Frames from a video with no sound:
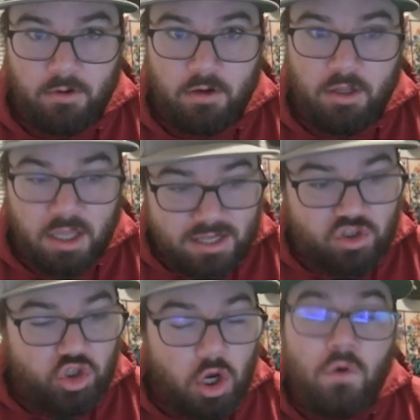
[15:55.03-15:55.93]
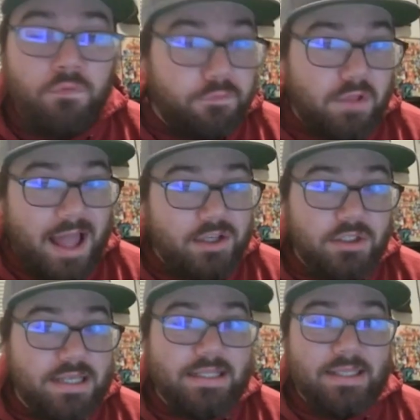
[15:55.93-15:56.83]
He has shown
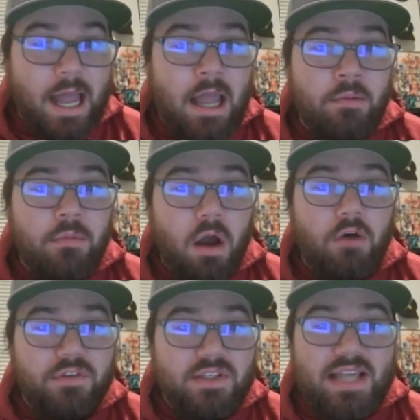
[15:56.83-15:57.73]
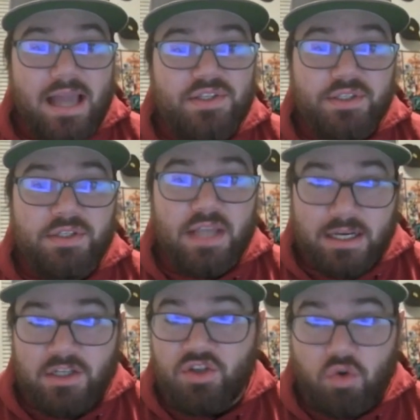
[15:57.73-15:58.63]
flashes at time of his excellence and
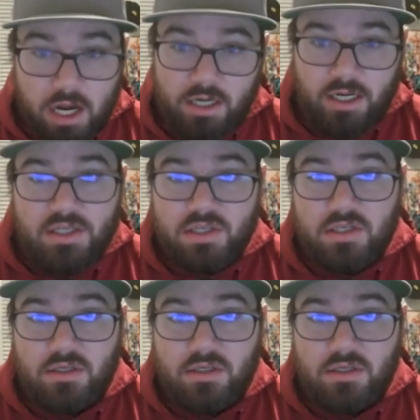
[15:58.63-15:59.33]
his greatness.